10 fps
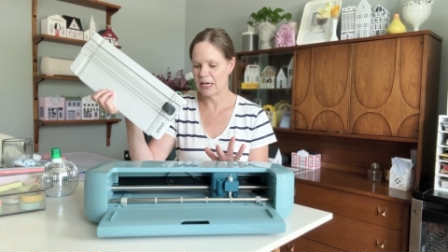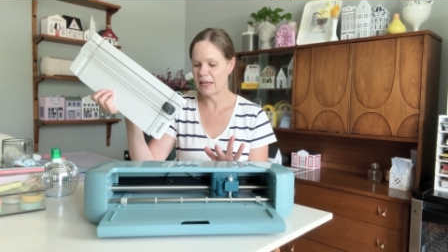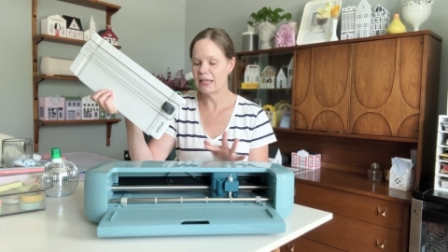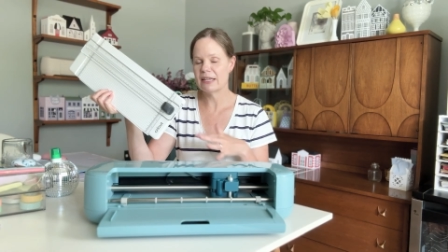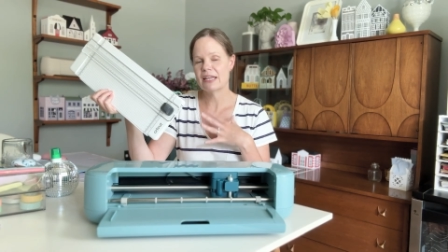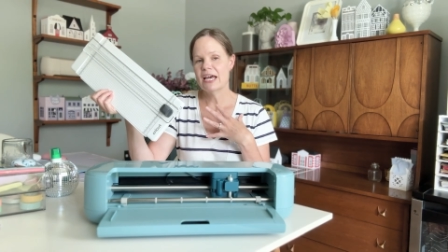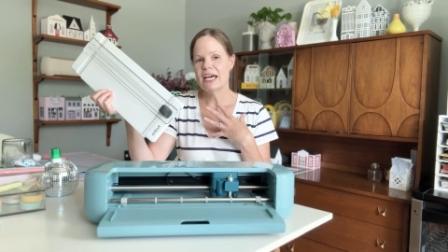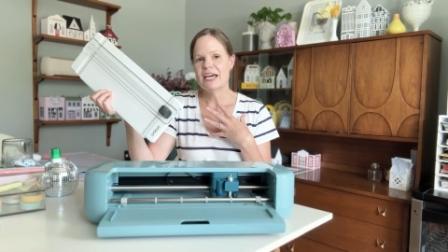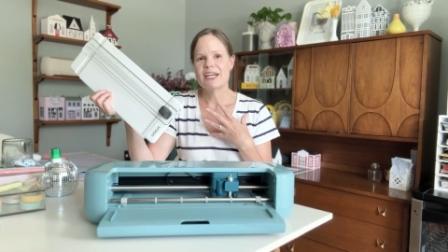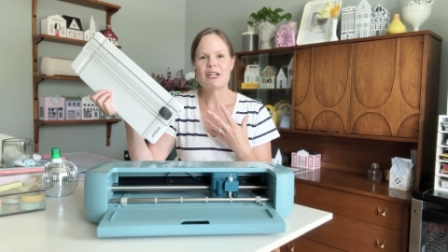And then,
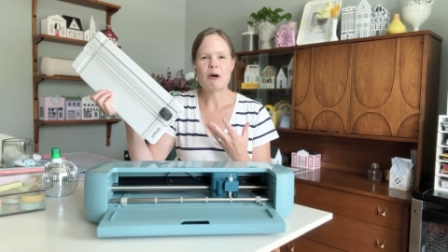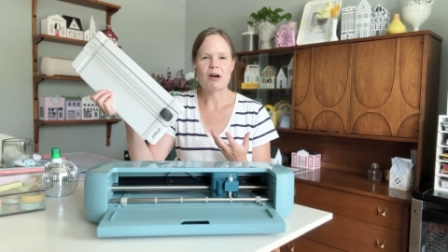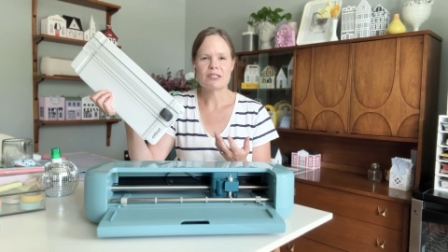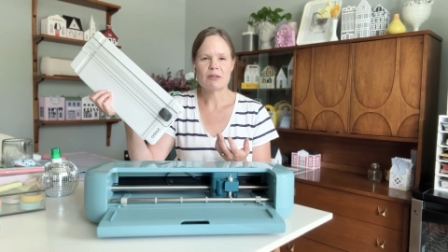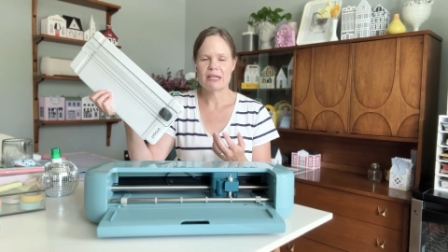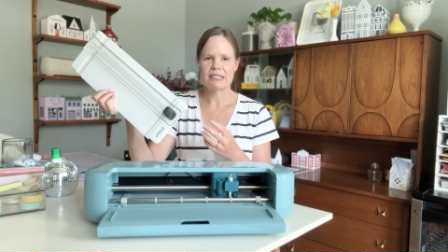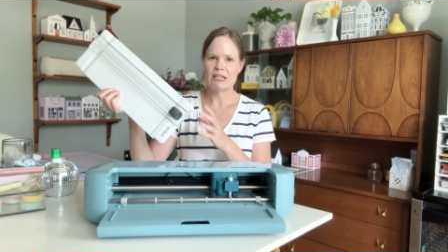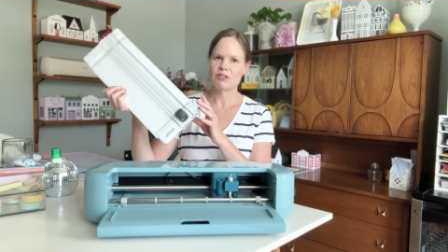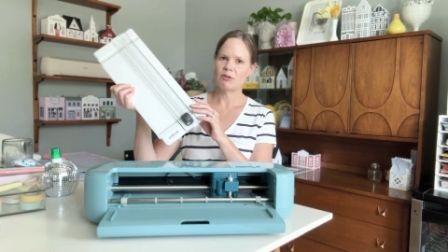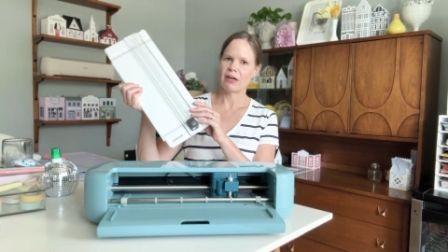you know, also they
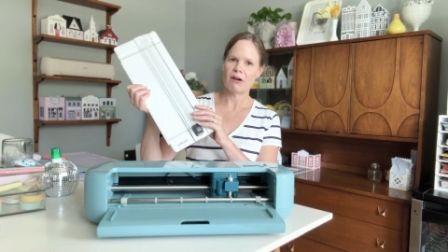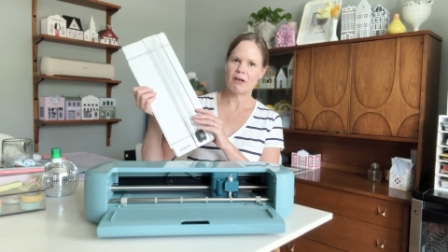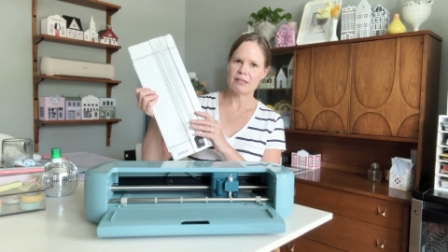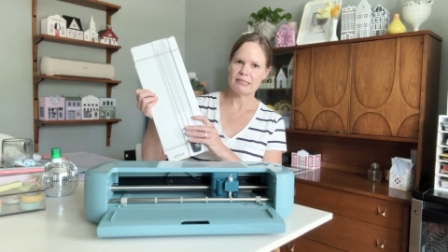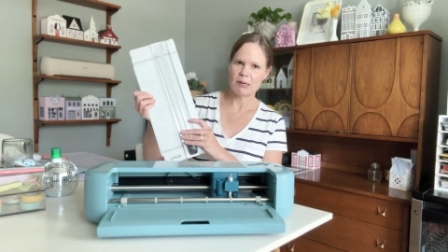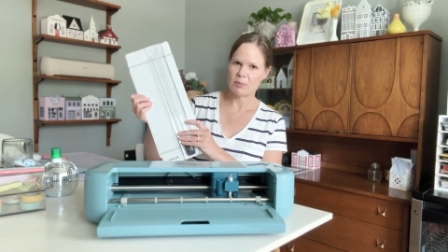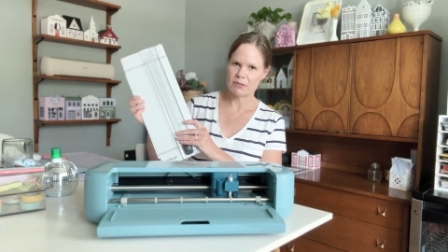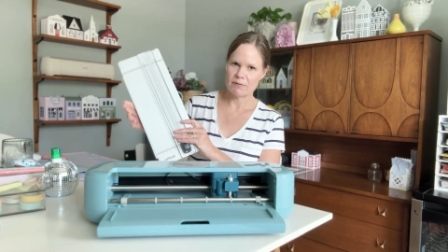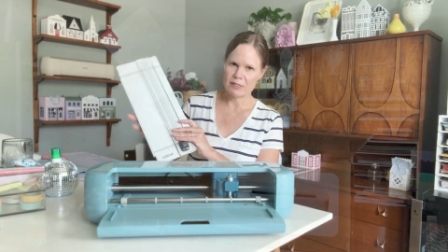send you like all the samples of the